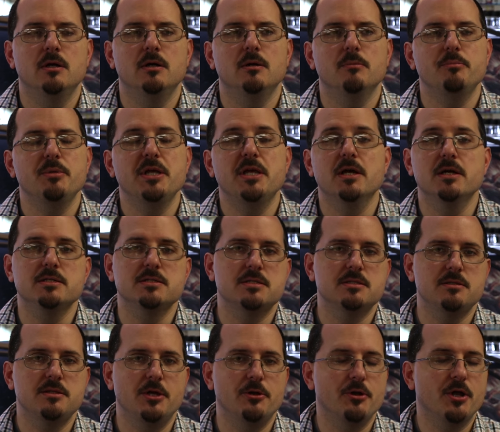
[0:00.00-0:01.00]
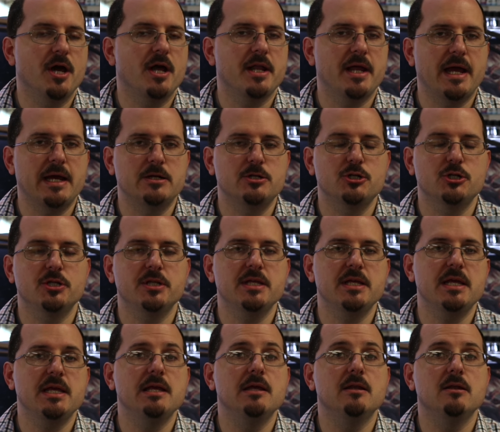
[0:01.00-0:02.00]
Uh, because they're not
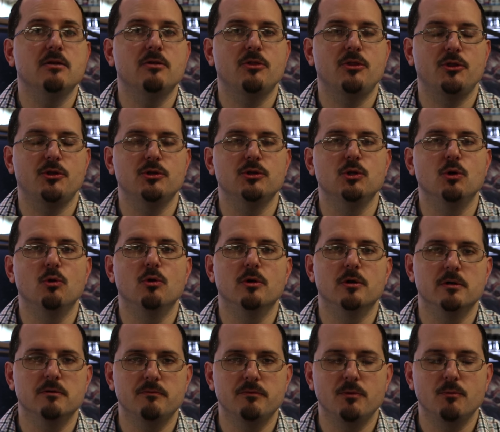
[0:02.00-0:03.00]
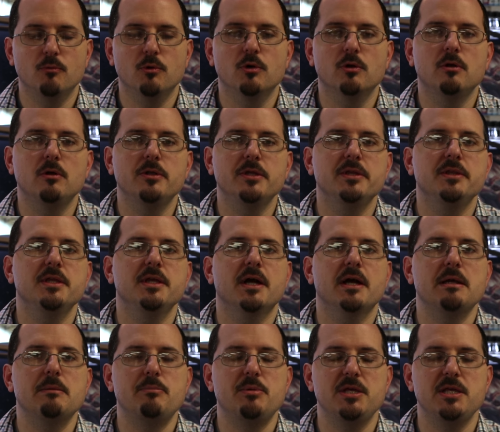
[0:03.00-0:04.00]
actually in the lore of the world, in the
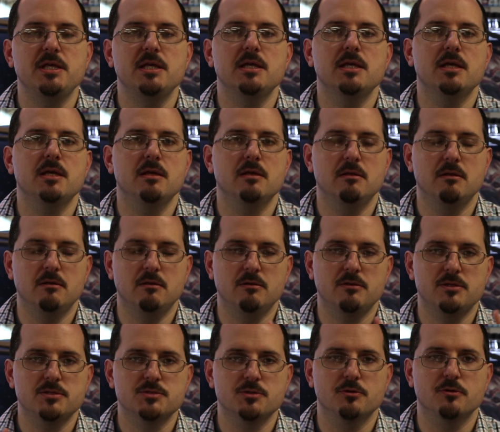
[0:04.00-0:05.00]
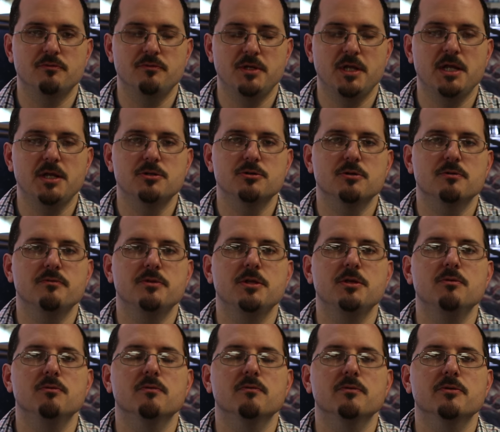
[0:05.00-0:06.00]
IP, in the sort of nature of the
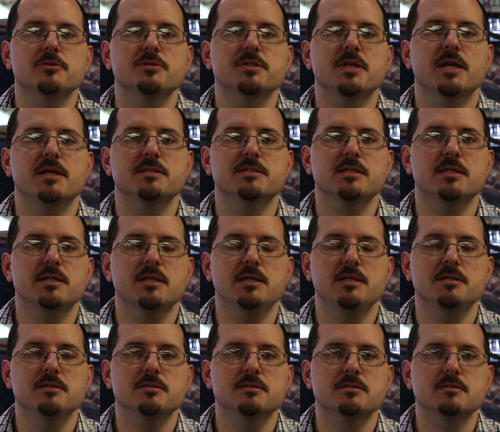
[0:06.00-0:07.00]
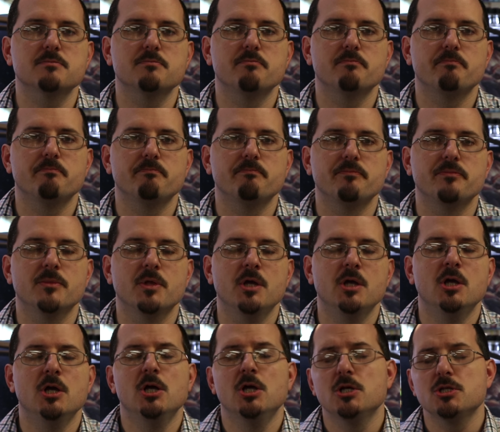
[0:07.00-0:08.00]
universe as is.
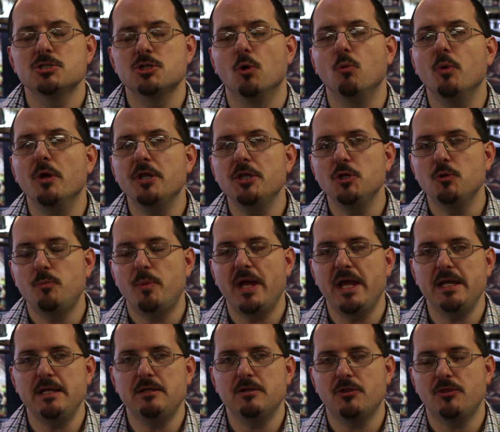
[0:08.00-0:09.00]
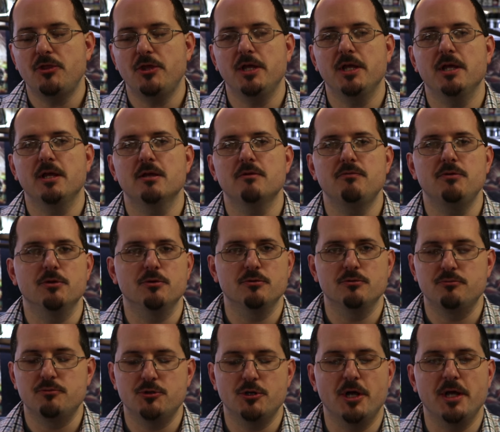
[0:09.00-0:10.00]
So when you paint a thing, if
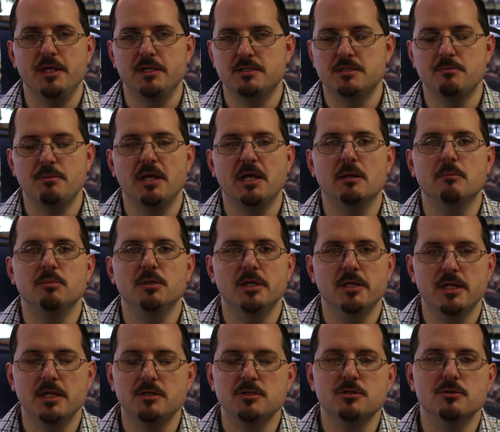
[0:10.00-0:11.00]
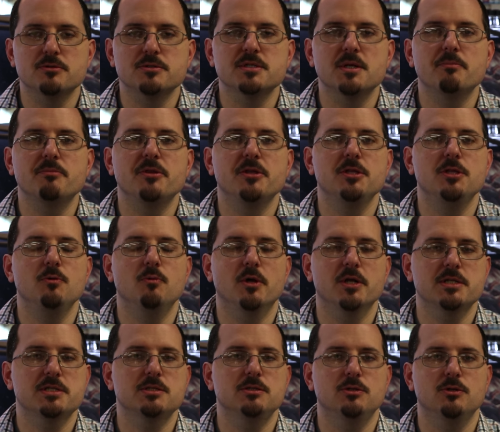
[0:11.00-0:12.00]
you're trying to make a Blood Angel or something, you
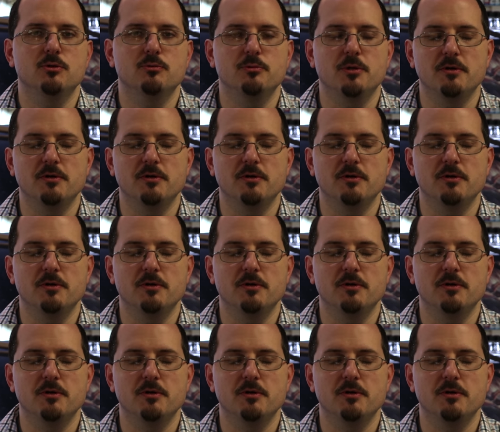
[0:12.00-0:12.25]
want it to look